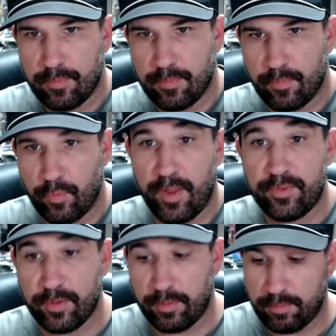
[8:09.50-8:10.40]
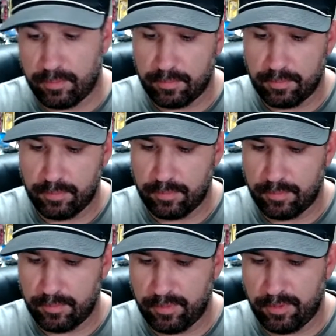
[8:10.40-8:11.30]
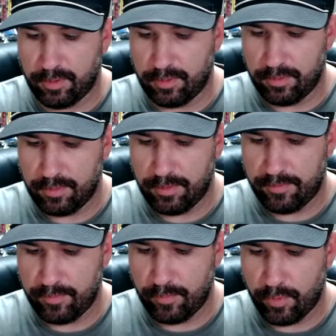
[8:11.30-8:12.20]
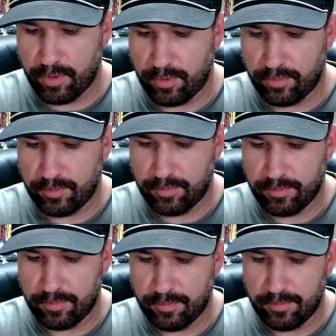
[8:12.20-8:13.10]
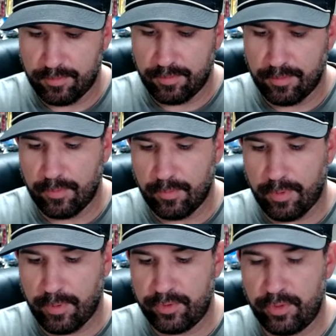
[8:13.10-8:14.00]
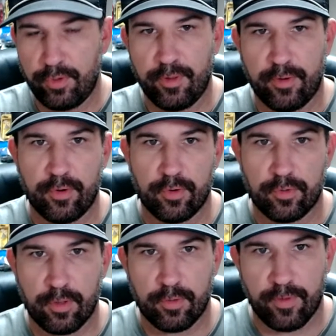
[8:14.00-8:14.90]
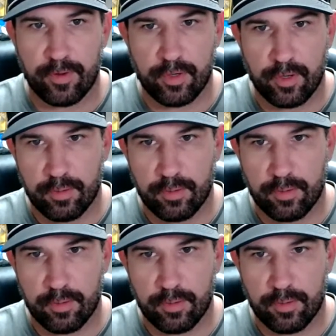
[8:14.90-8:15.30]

Resin. Ugh, even worse. Why would you do that to yourself, AJ?